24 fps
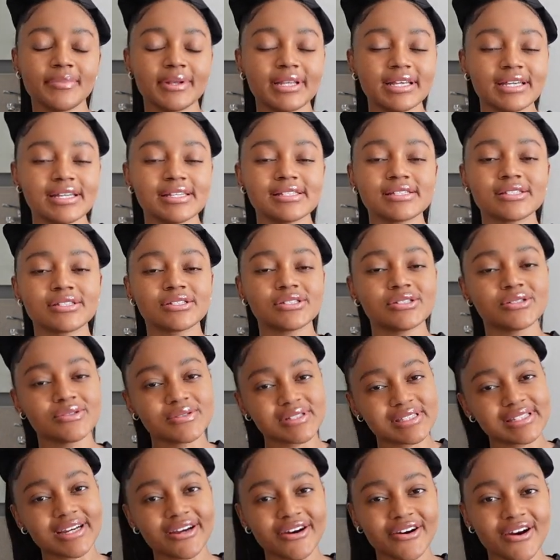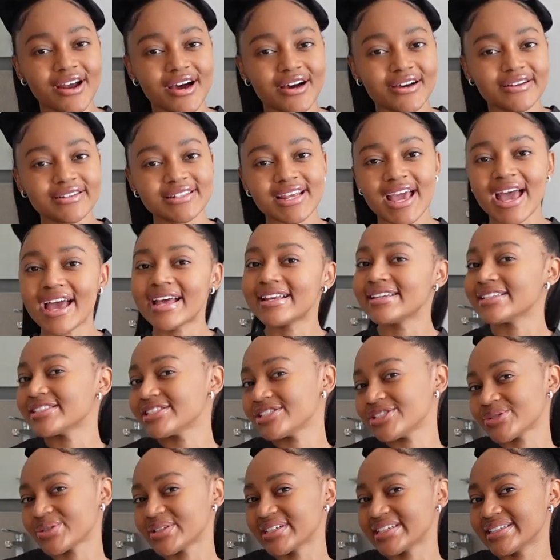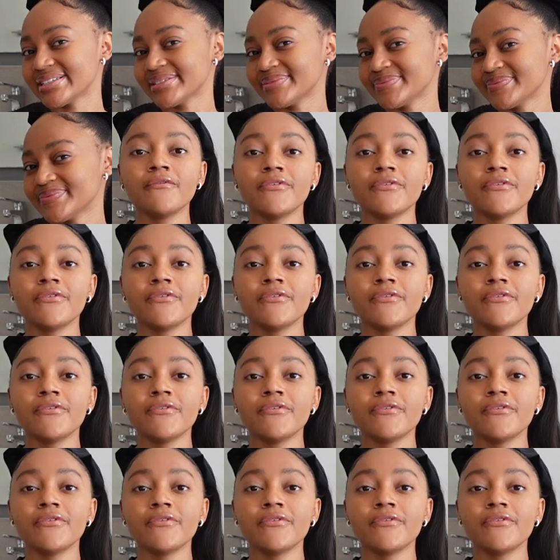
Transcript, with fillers: please do stick around and enjoy.